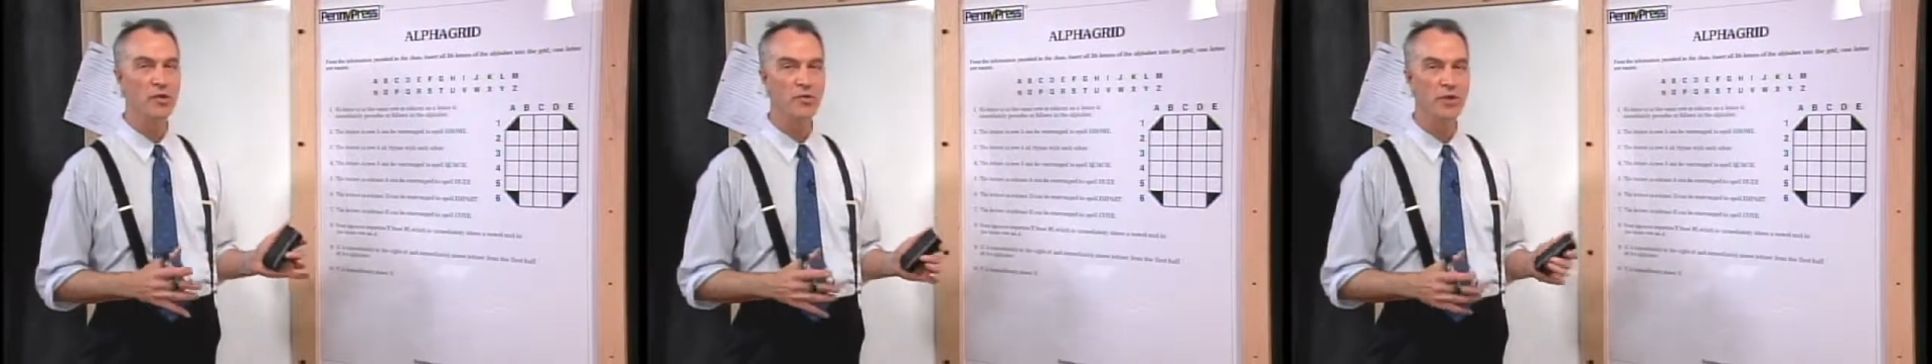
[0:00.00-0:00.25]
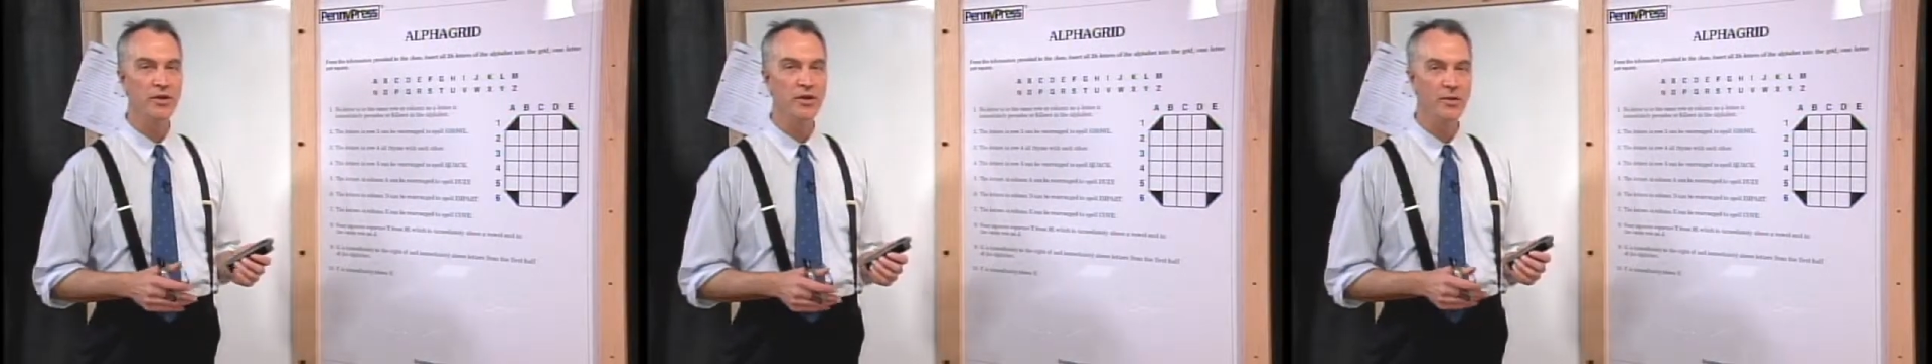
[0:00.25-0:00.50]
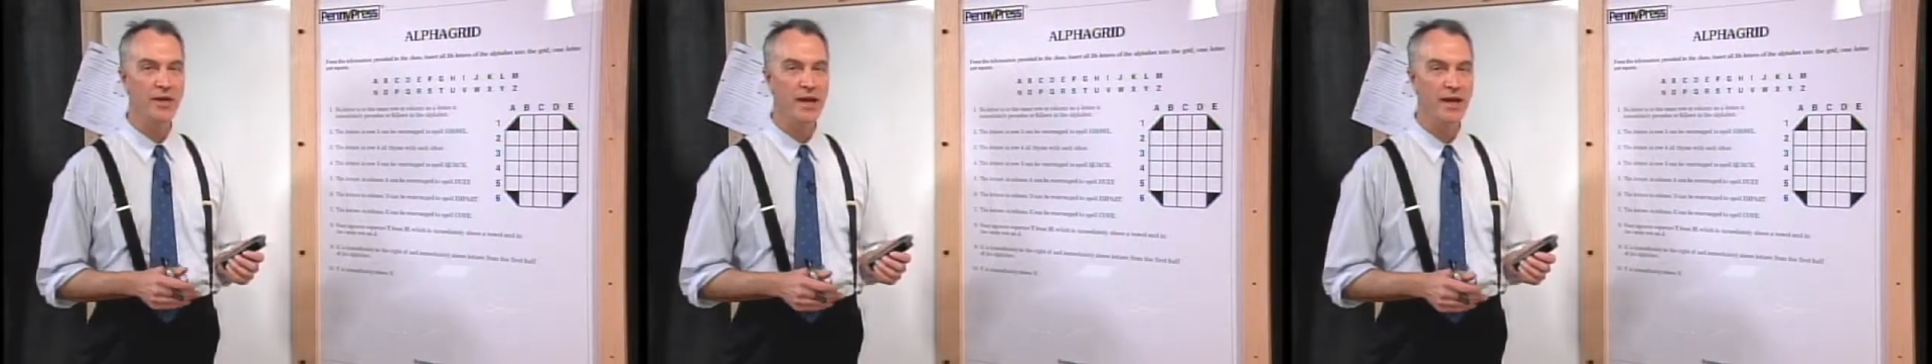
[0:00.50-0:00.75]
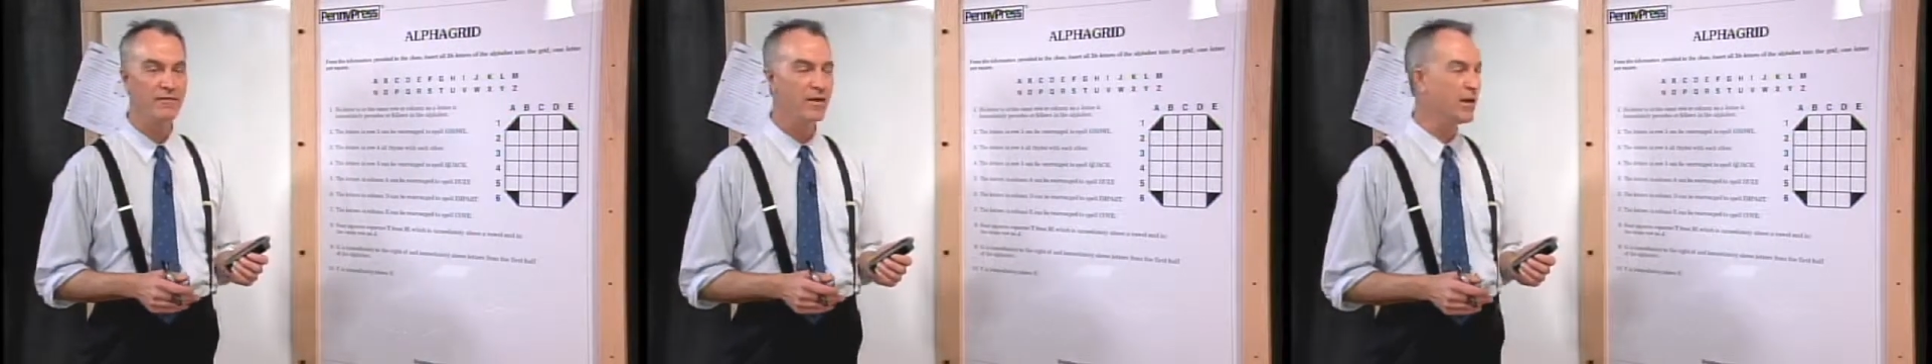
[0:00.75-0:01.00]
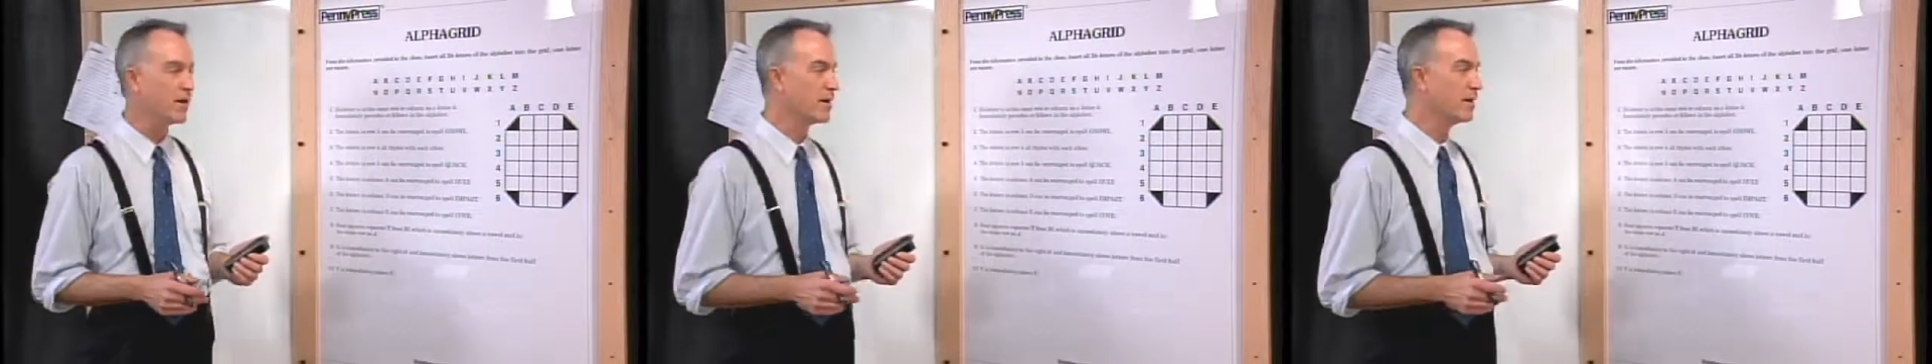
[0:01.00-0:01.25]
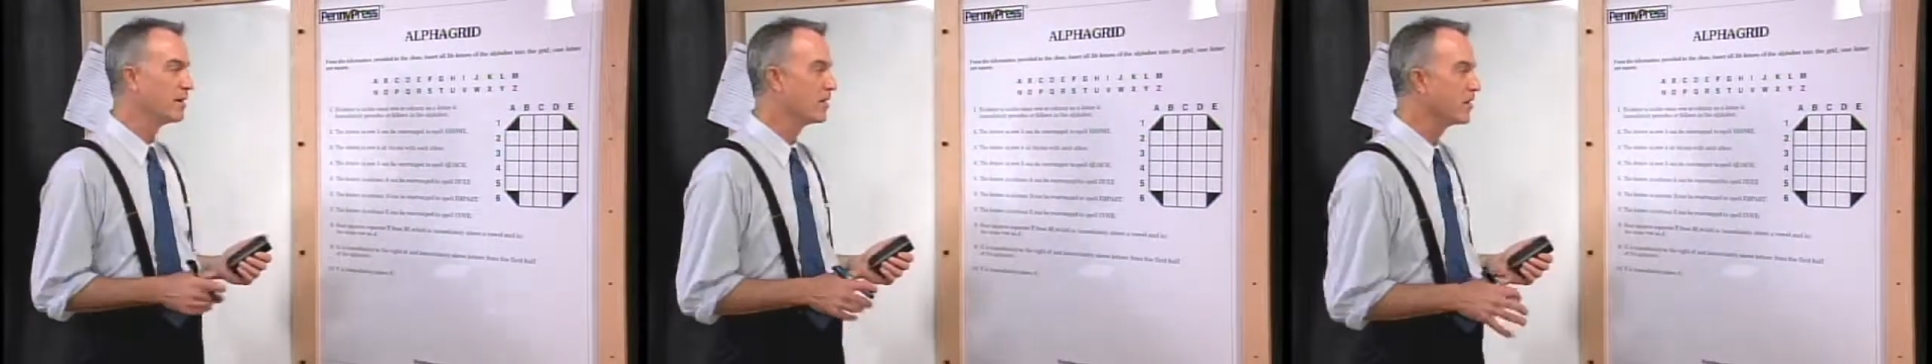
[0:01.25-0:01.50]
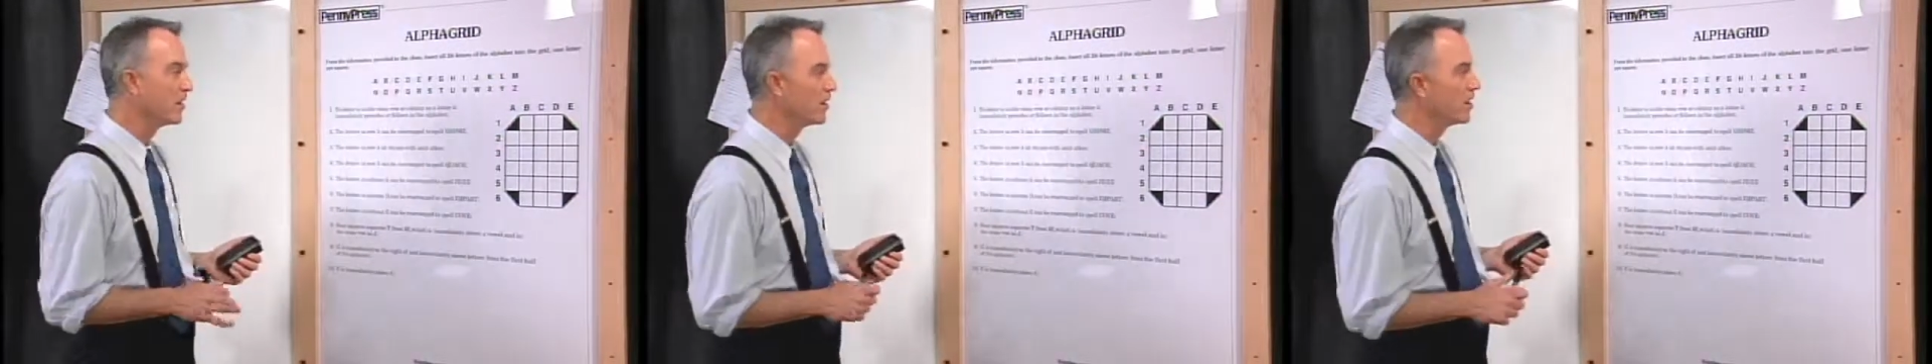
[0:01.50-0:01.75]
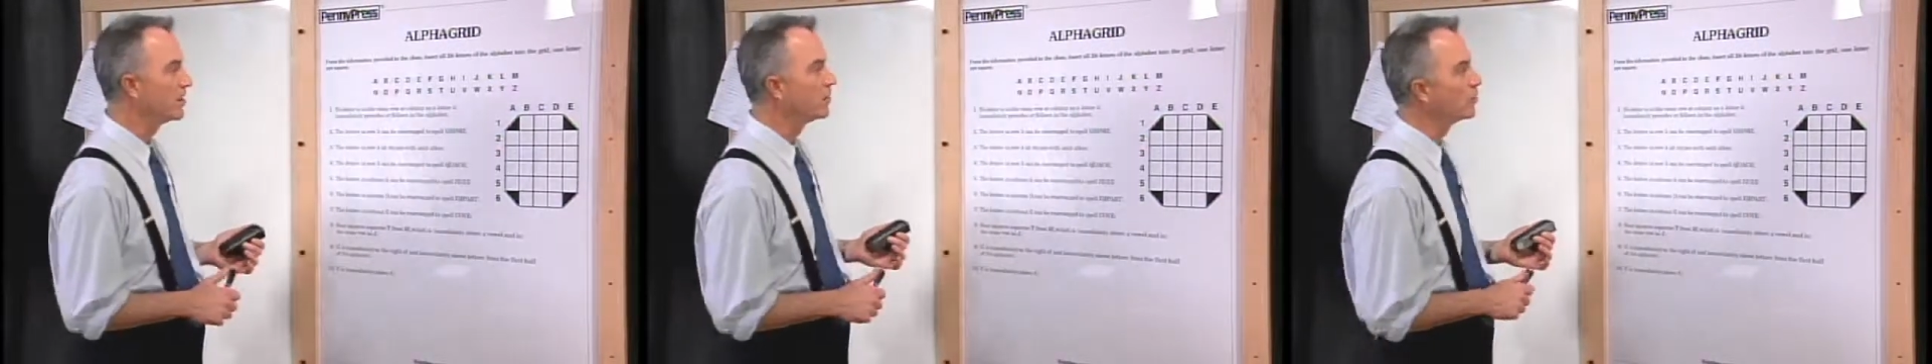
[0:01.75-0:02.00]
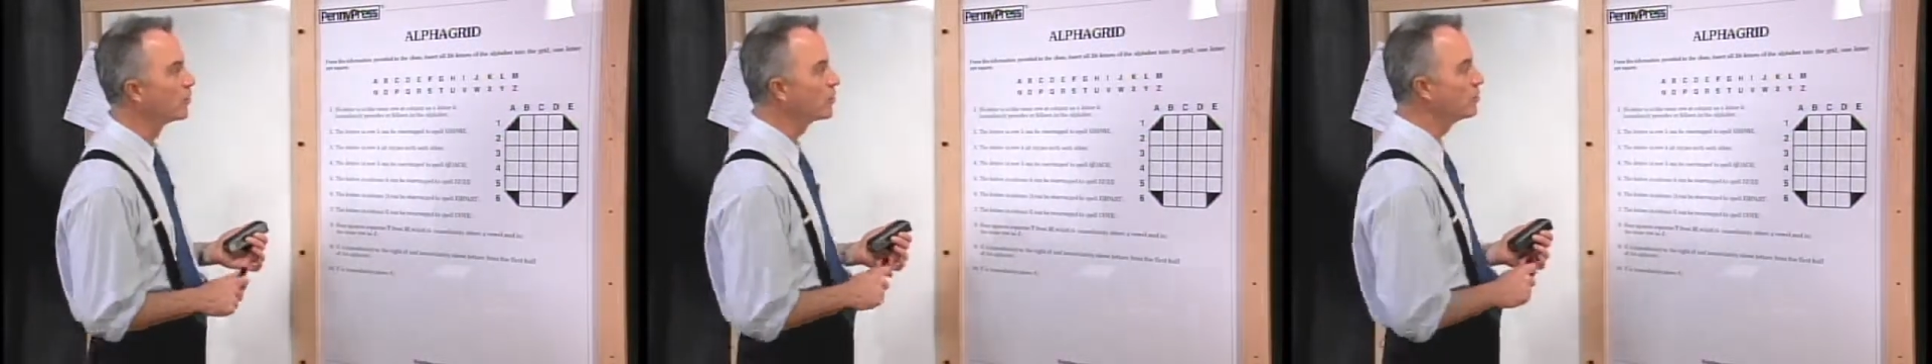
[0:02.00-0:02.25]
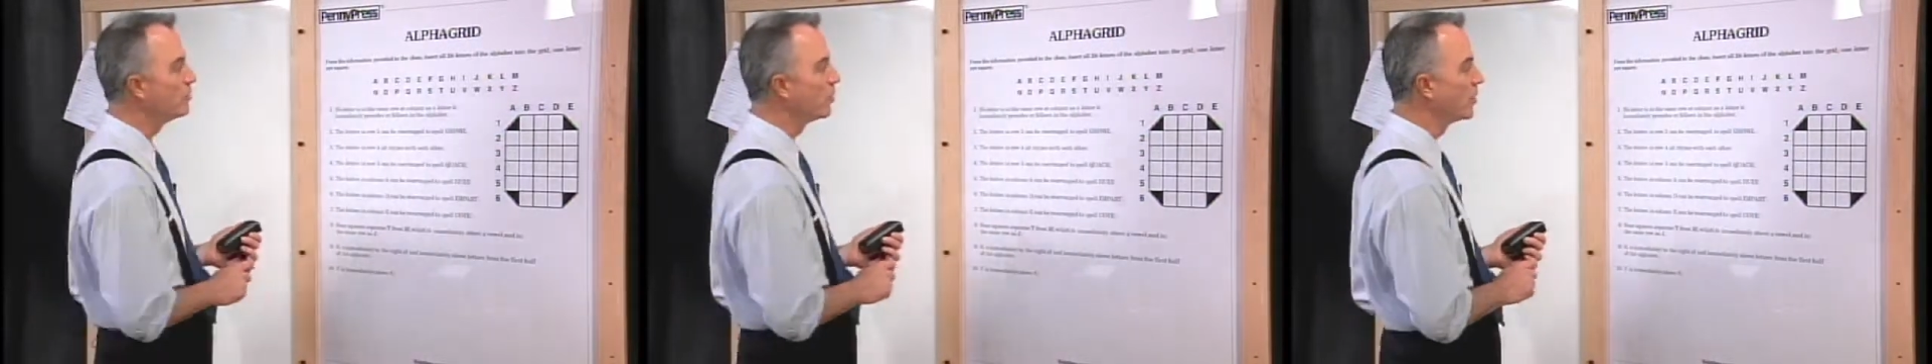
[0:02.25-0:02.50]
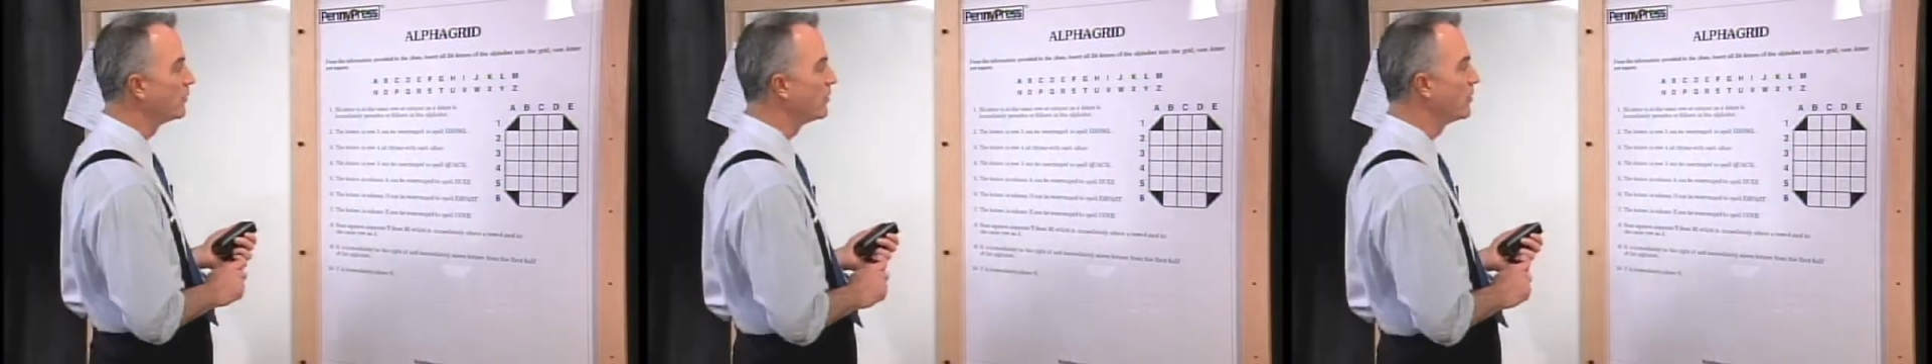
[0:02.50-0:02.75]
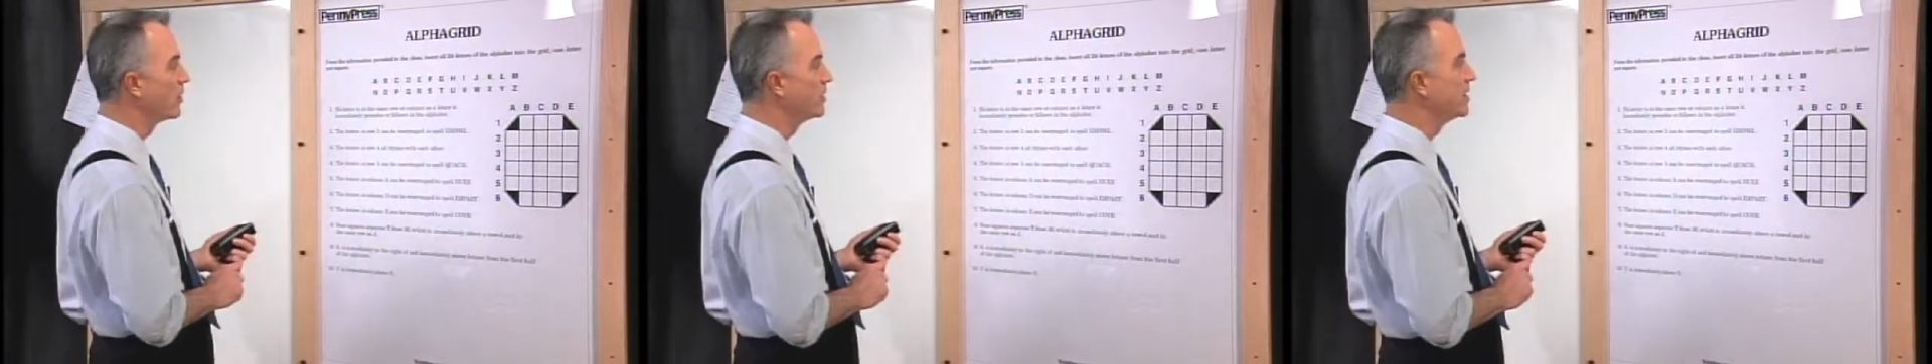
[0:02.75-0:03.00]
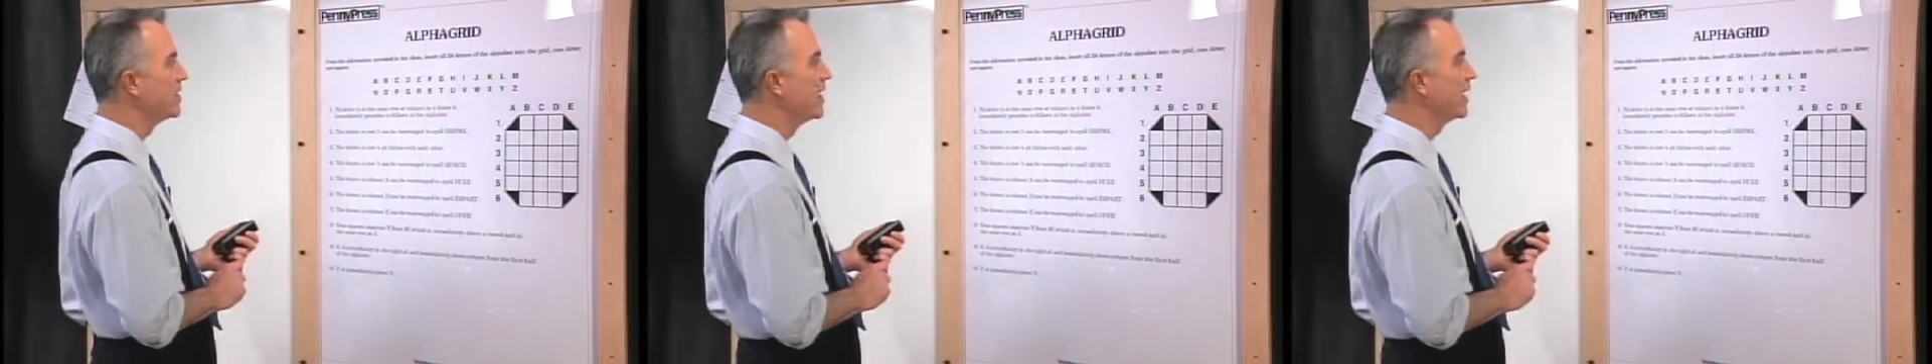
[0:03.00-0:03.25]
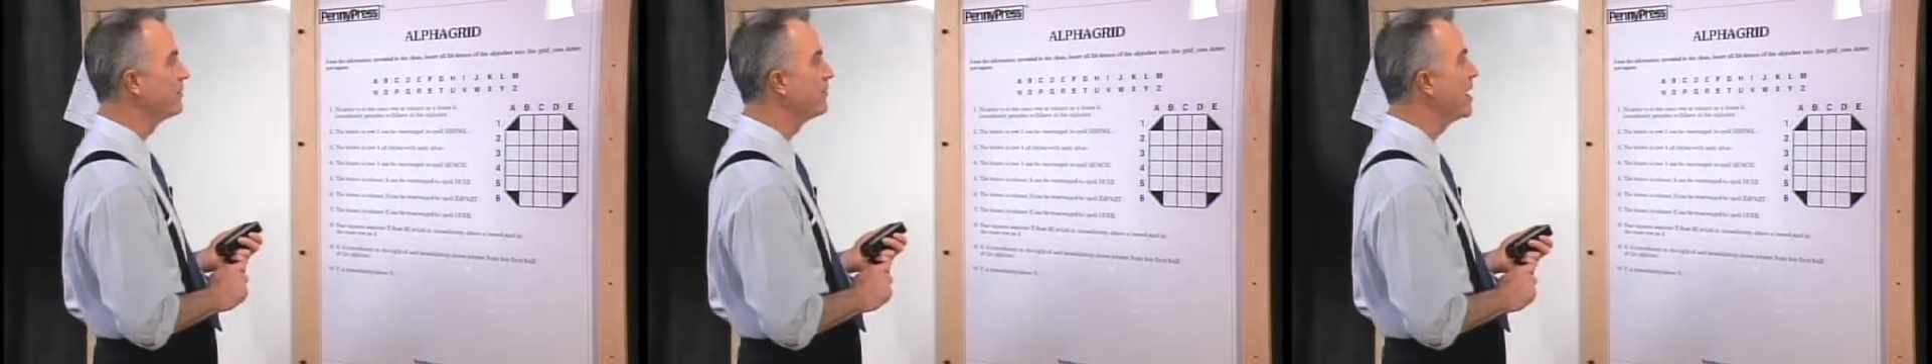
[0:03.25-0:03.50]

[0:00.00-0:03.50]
grid that we have on our workboard for today.